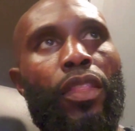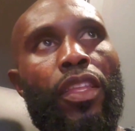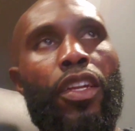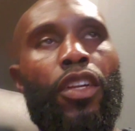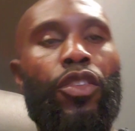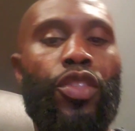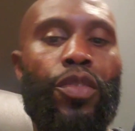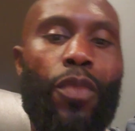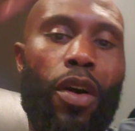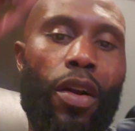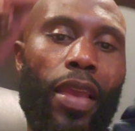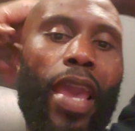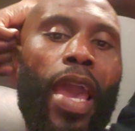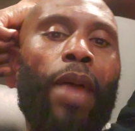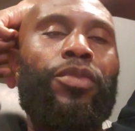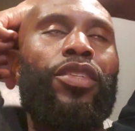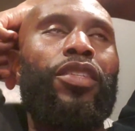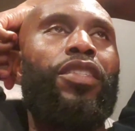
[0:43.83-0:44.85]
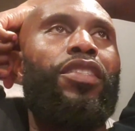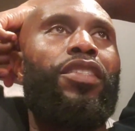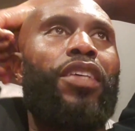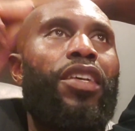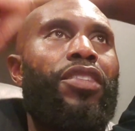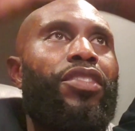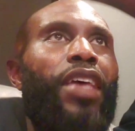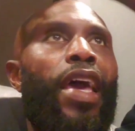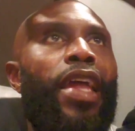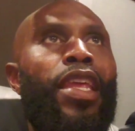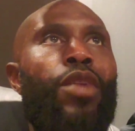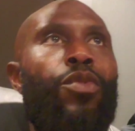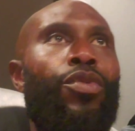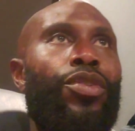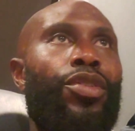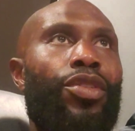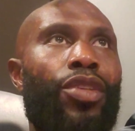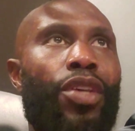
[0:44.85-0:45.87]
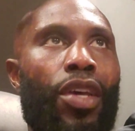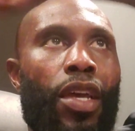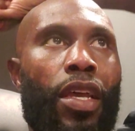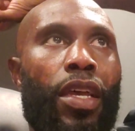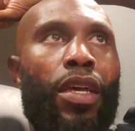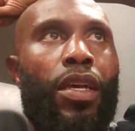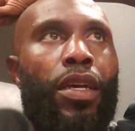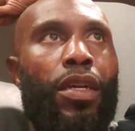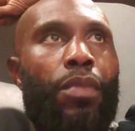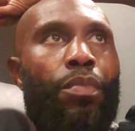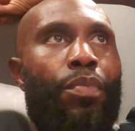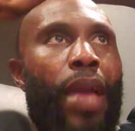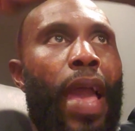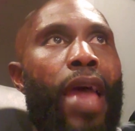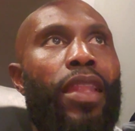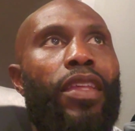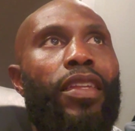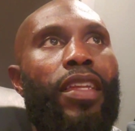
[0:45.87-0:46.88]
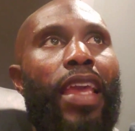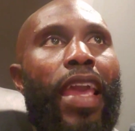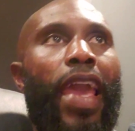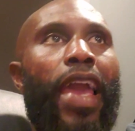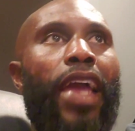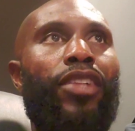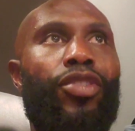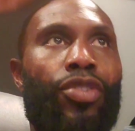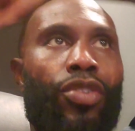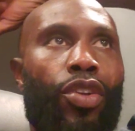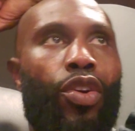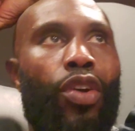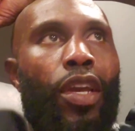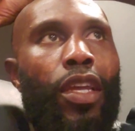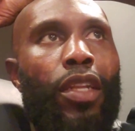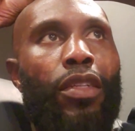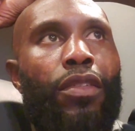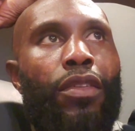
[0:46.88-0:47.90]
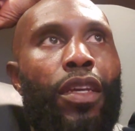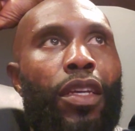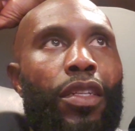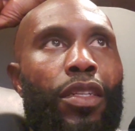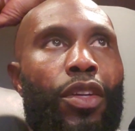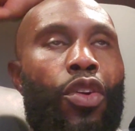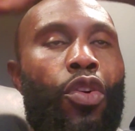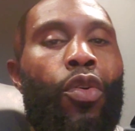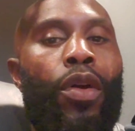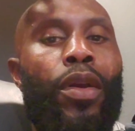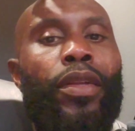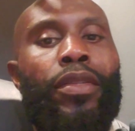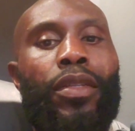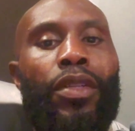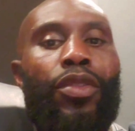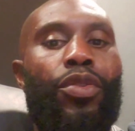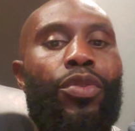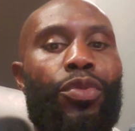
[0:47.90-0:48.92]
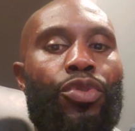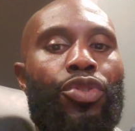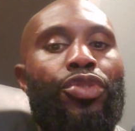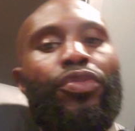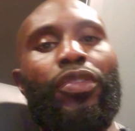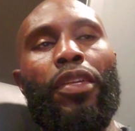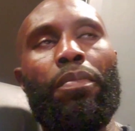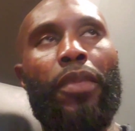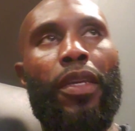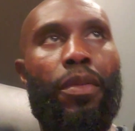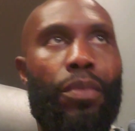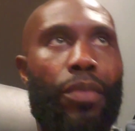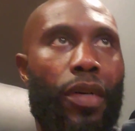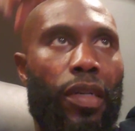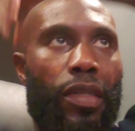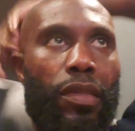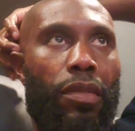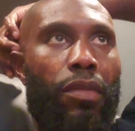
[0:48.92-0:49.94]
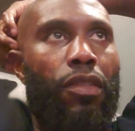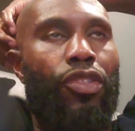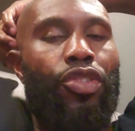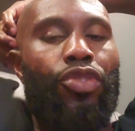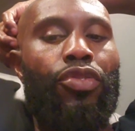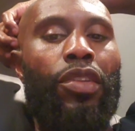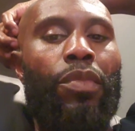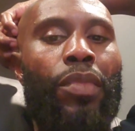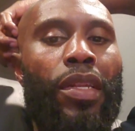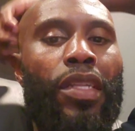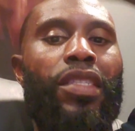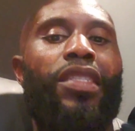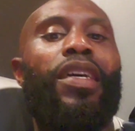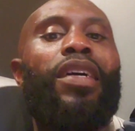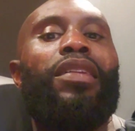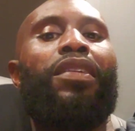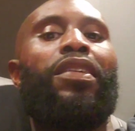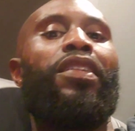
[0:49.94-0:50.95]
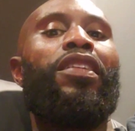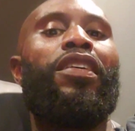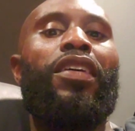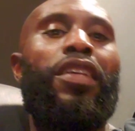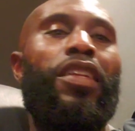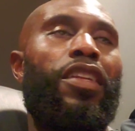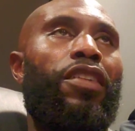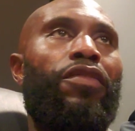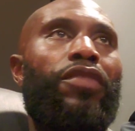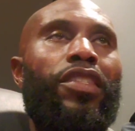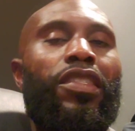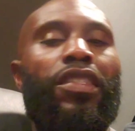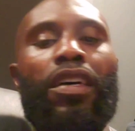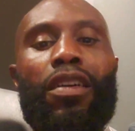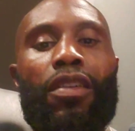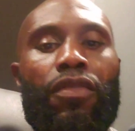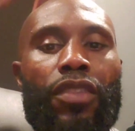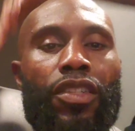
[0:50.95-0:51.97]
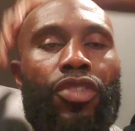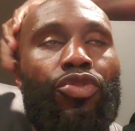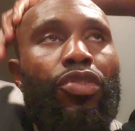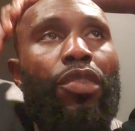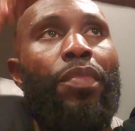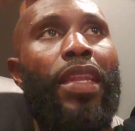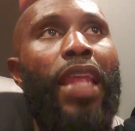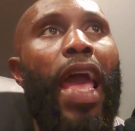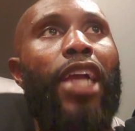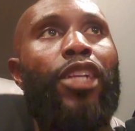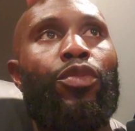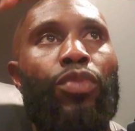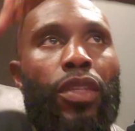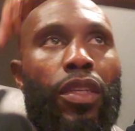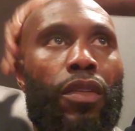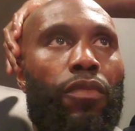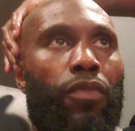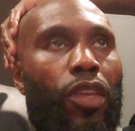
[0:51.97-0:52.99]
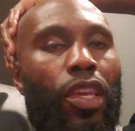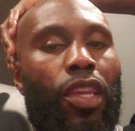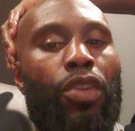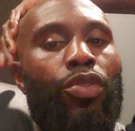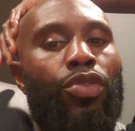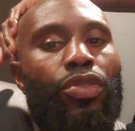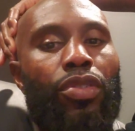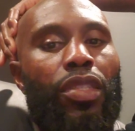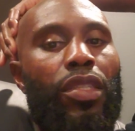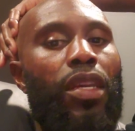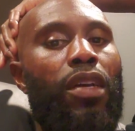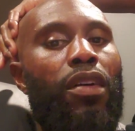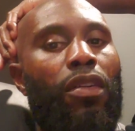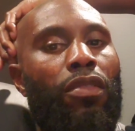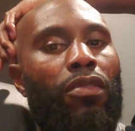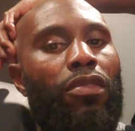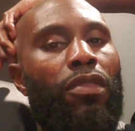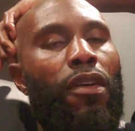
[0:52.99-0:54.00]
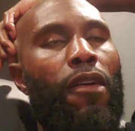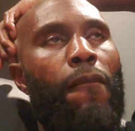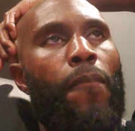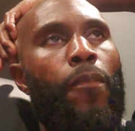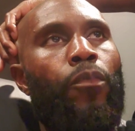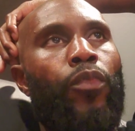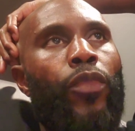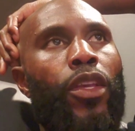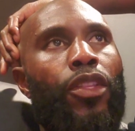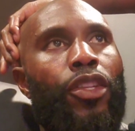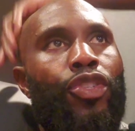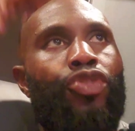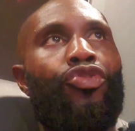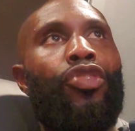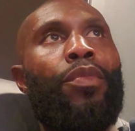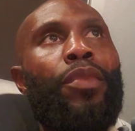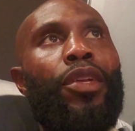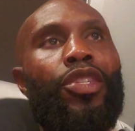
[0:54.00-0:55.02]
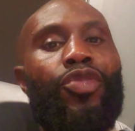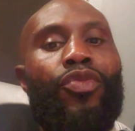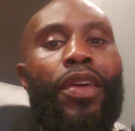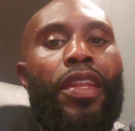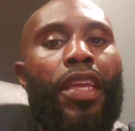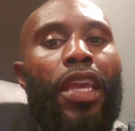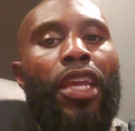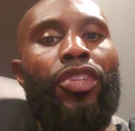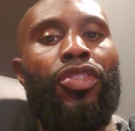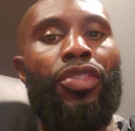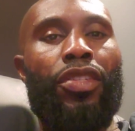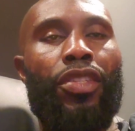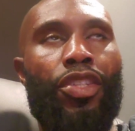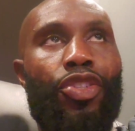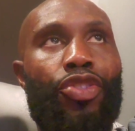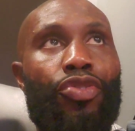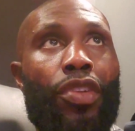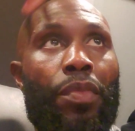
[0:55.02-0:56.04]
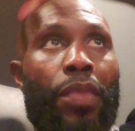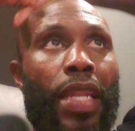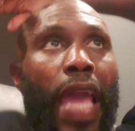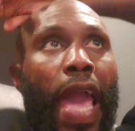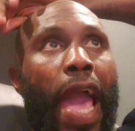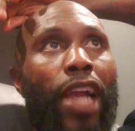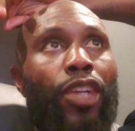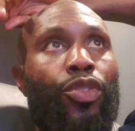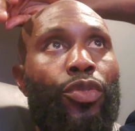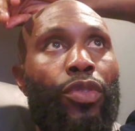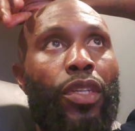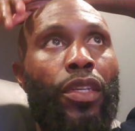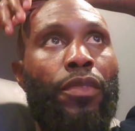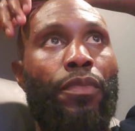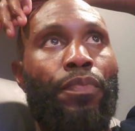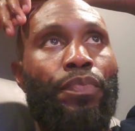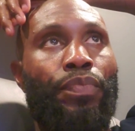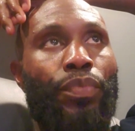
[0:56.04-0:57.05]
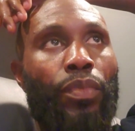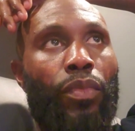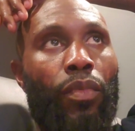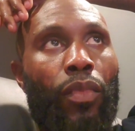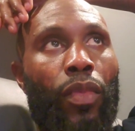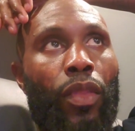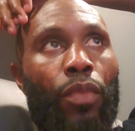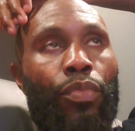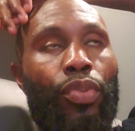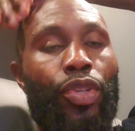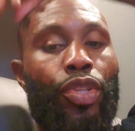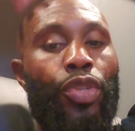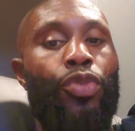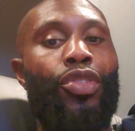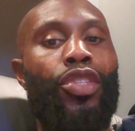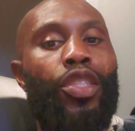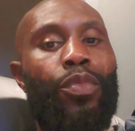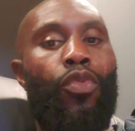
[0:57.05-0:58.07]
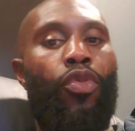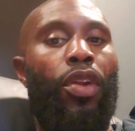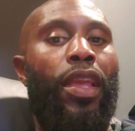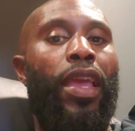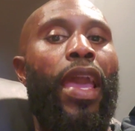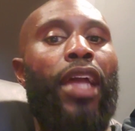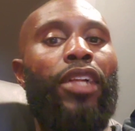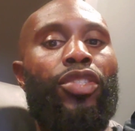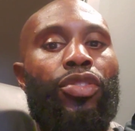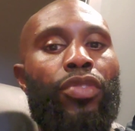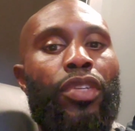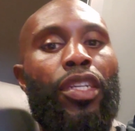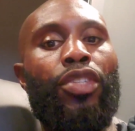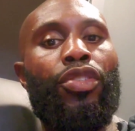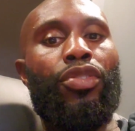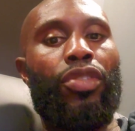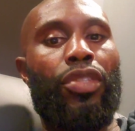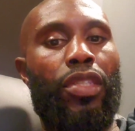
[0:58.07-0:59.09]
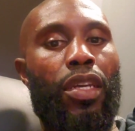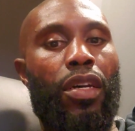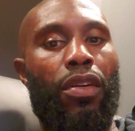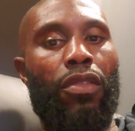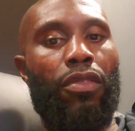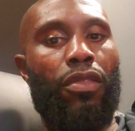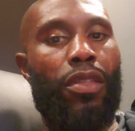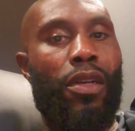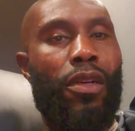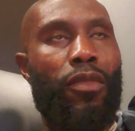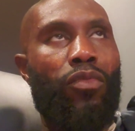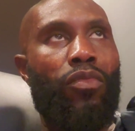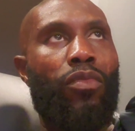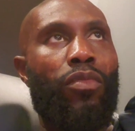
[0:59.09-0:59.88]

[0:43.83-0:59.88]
little small caption, it says that he was battling cancer and going through treatment. But the treatment is deadly in and of itself. The treatment actually kills your cells. The treatment is radiation. The treatment actually produces more cancer in your cells.